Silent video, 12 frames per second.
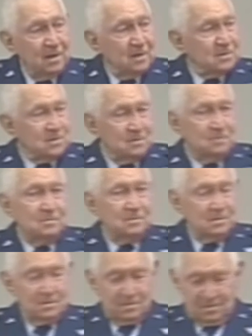So
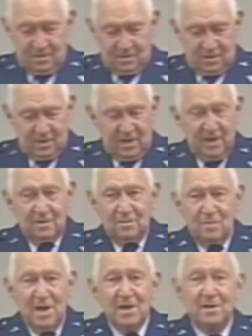our
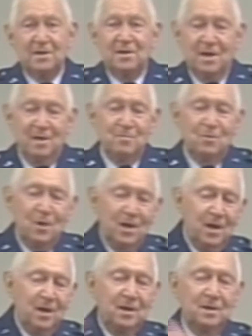commander came
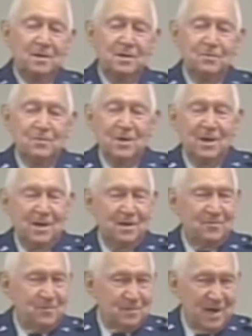running, running in
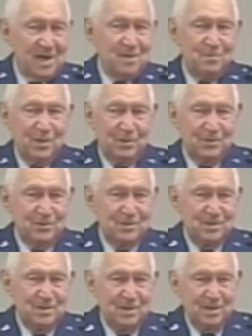from the outpost
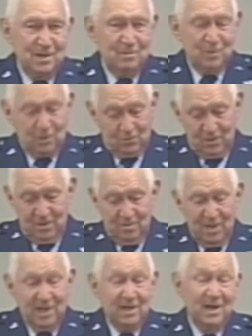between the
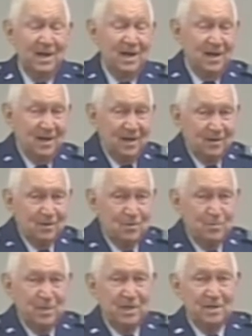main line and the
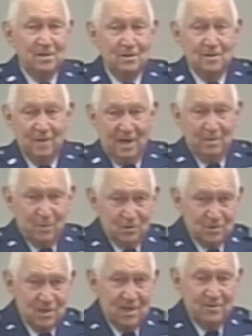OPLR, the
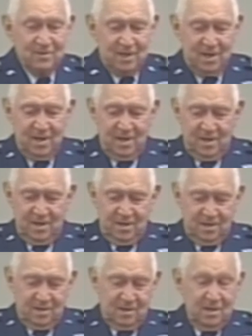outpost line.
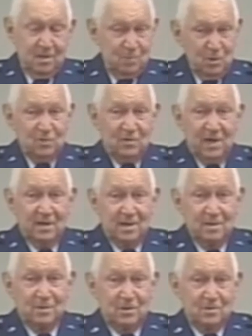He, he had moved out
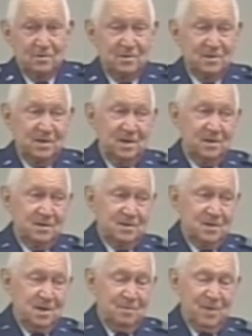there because he was scared to
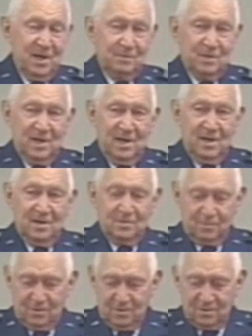stay back behind us
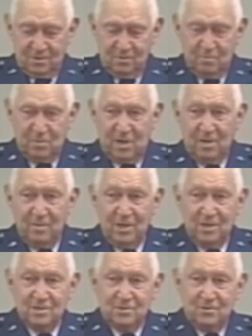because they were bombing
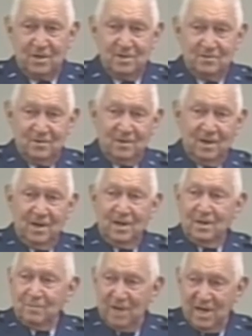and strafing
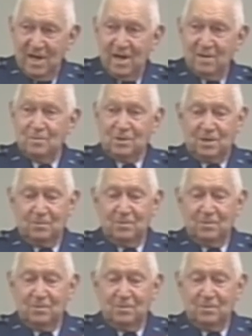behind, but there